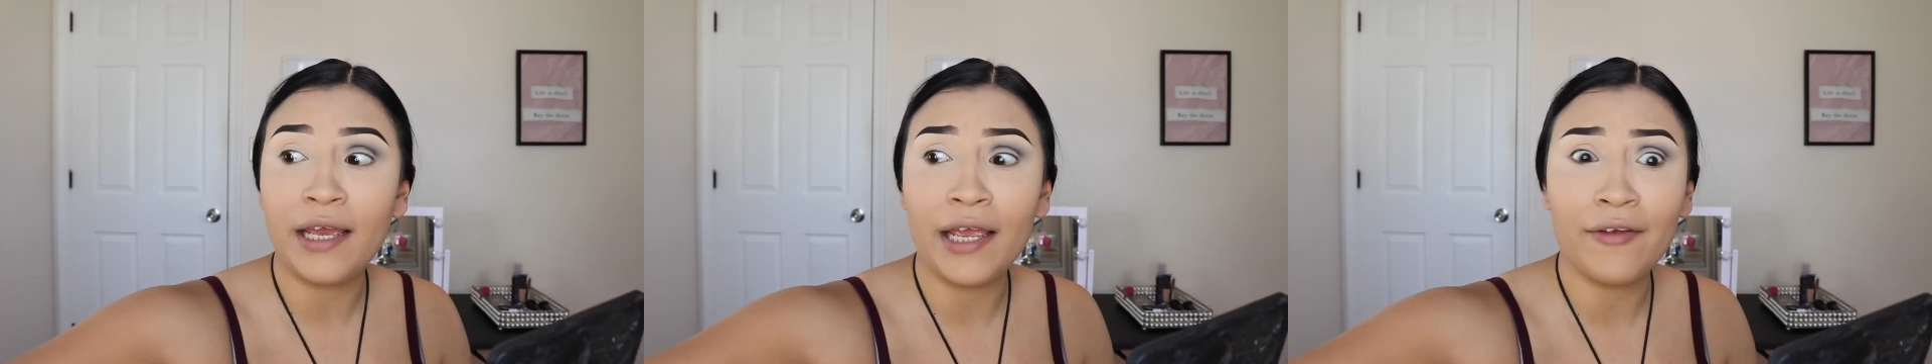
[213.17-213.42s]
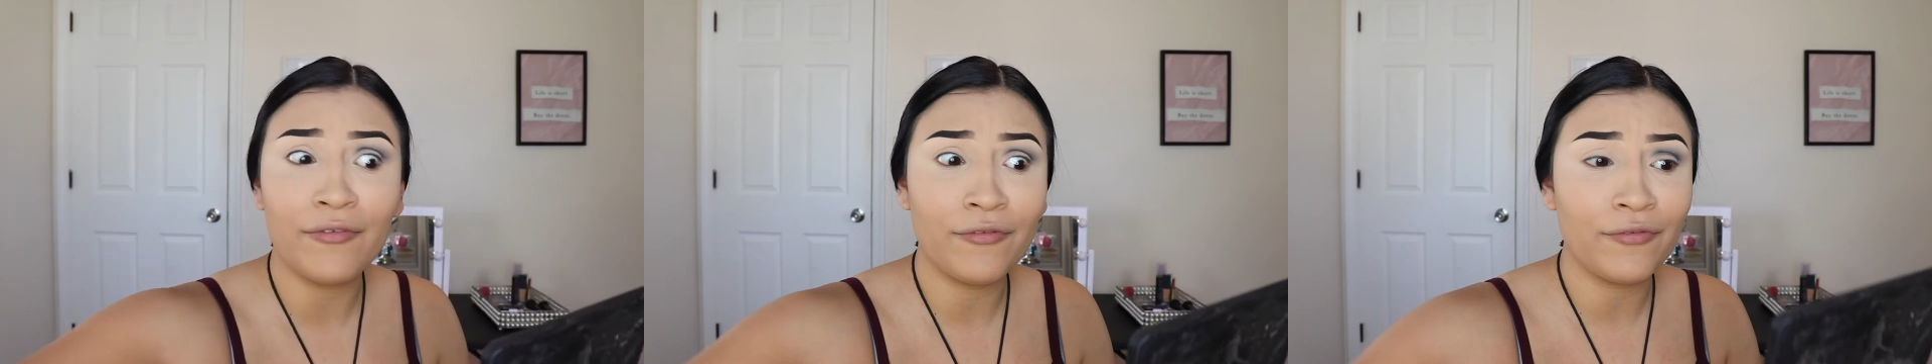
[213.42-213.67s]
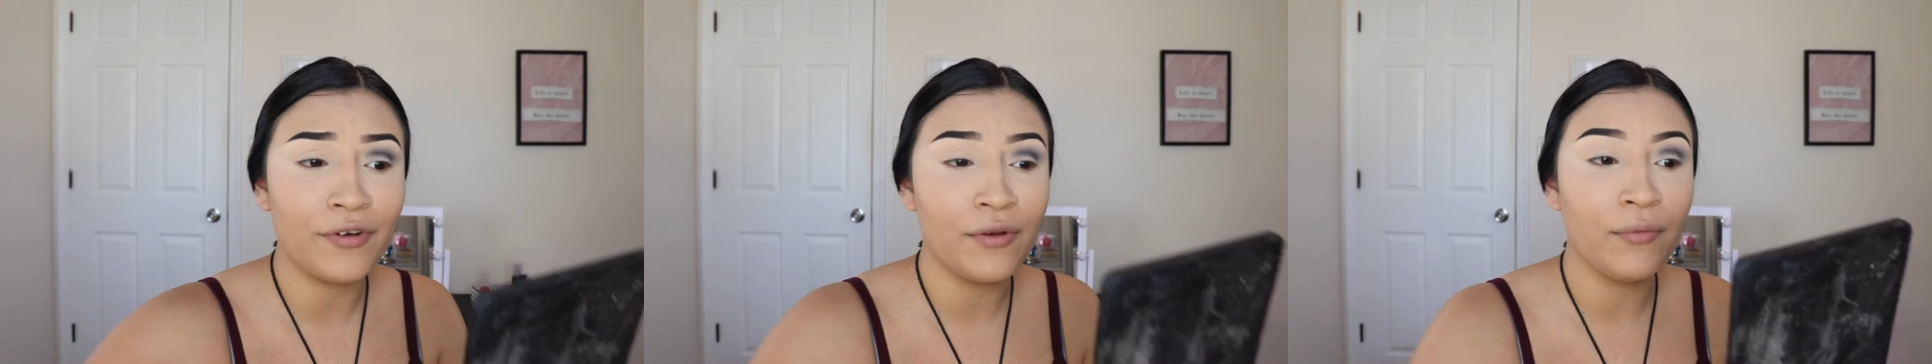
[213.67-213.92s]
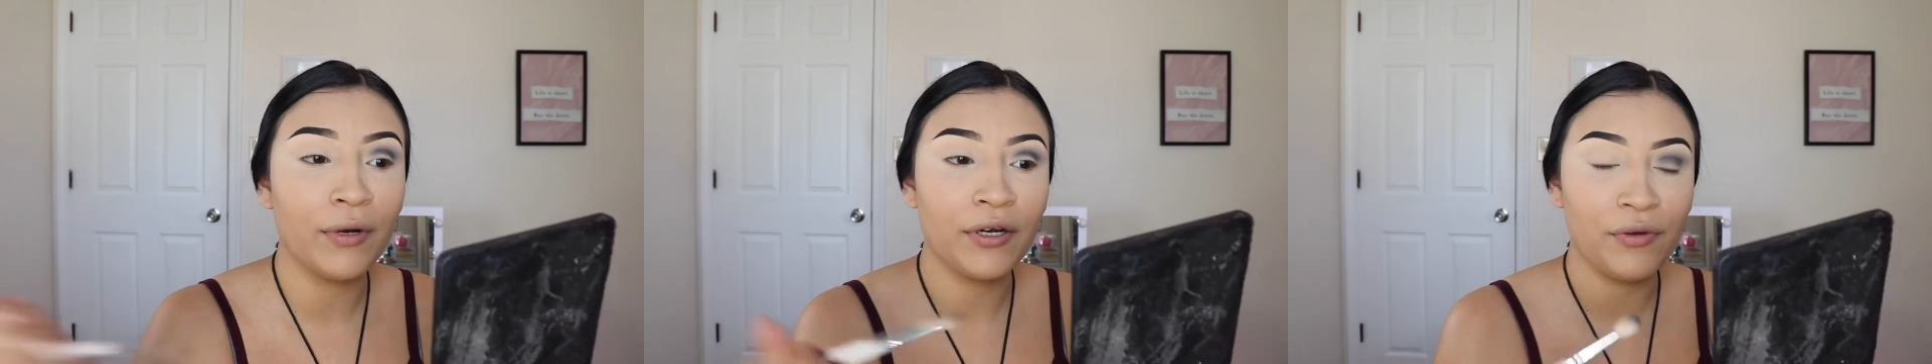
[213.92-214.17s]

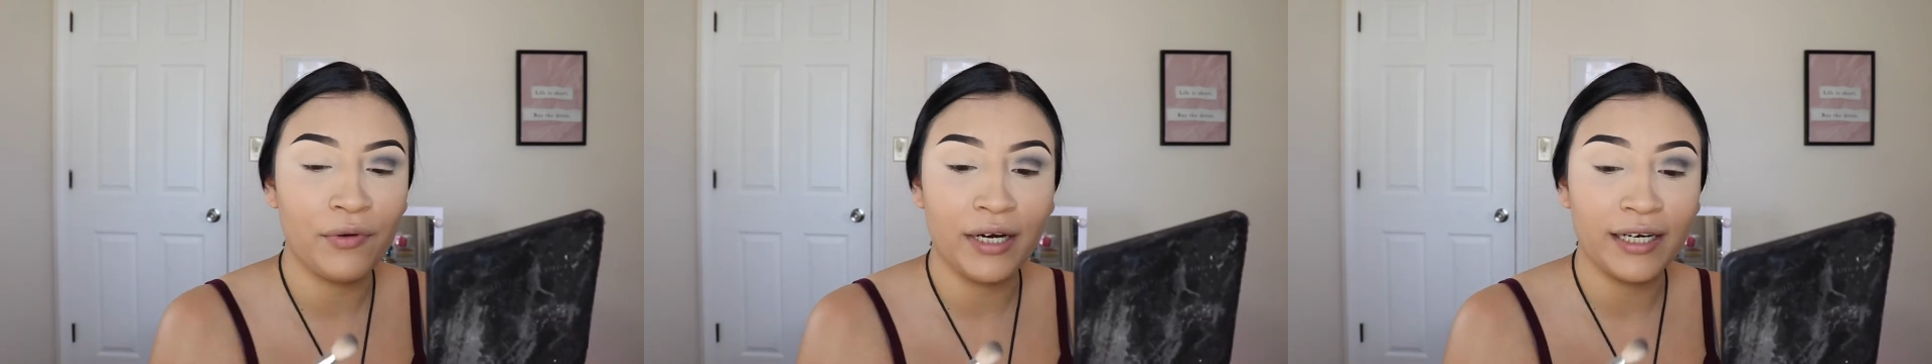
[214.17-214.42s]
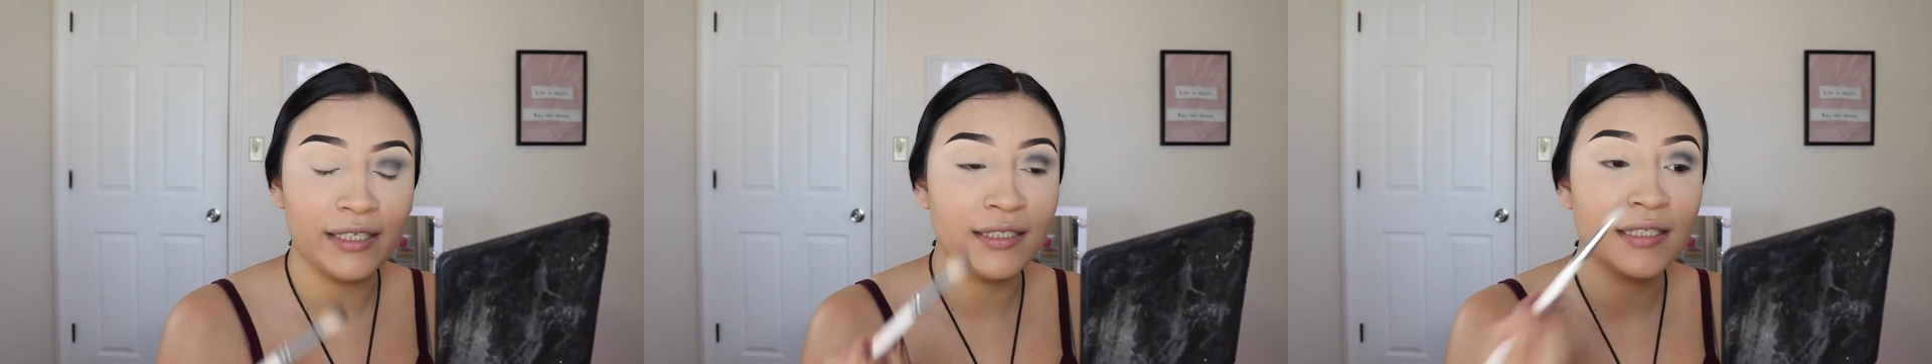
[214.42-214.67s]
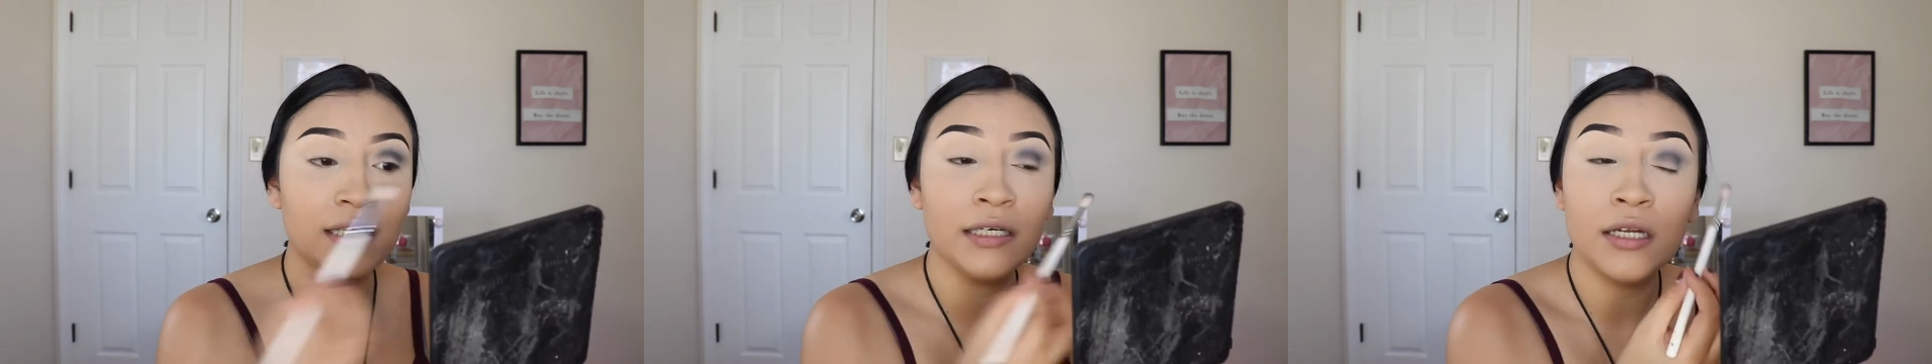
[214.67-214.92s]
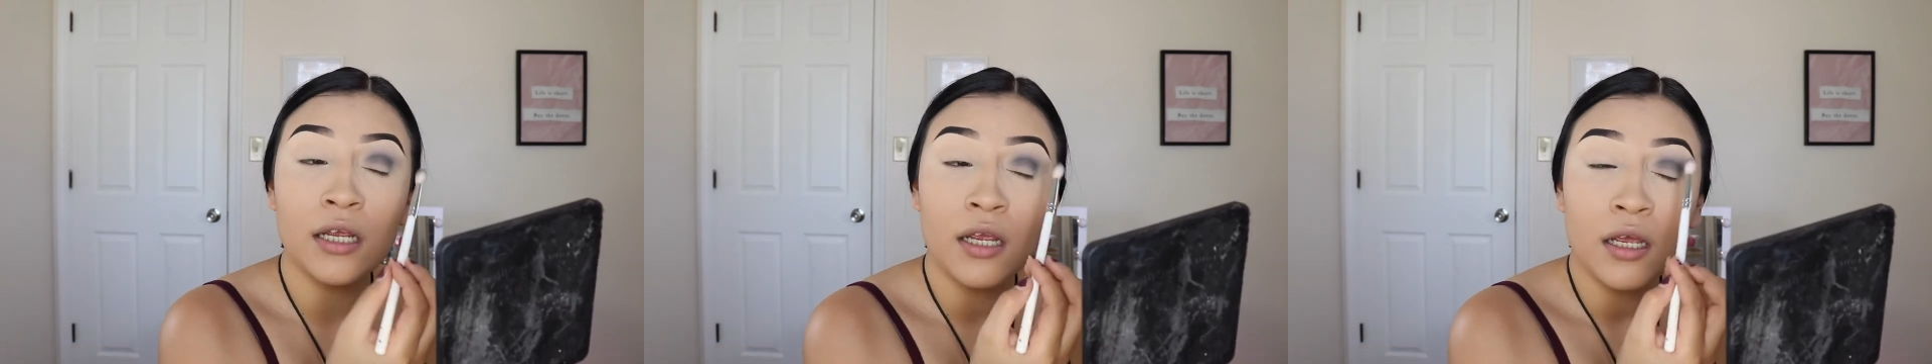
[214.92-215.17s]
everywhere, you guys,
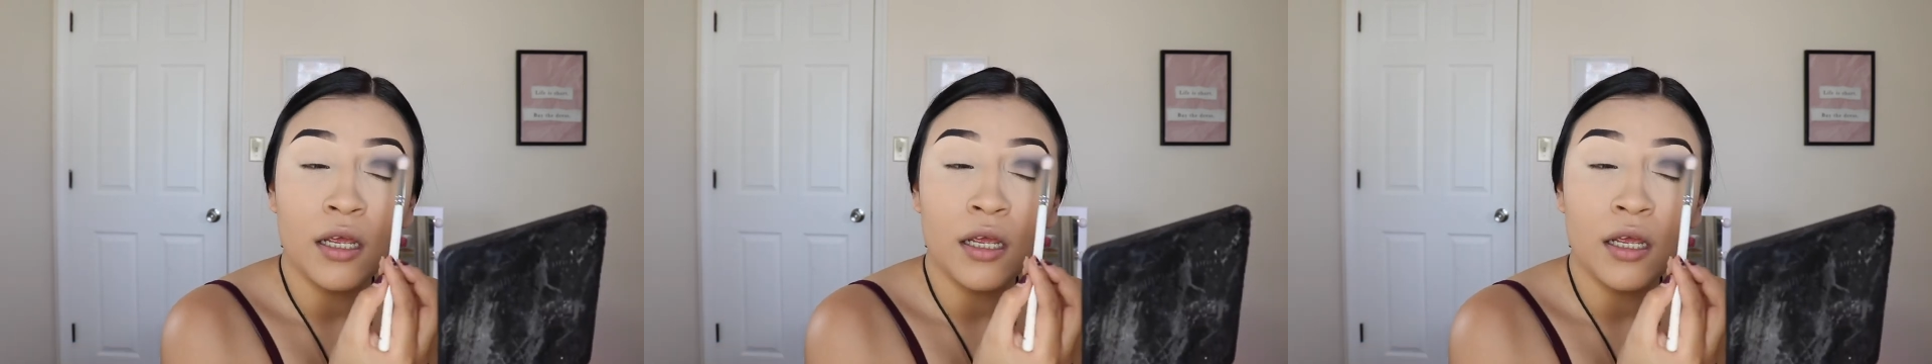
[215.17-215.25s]
and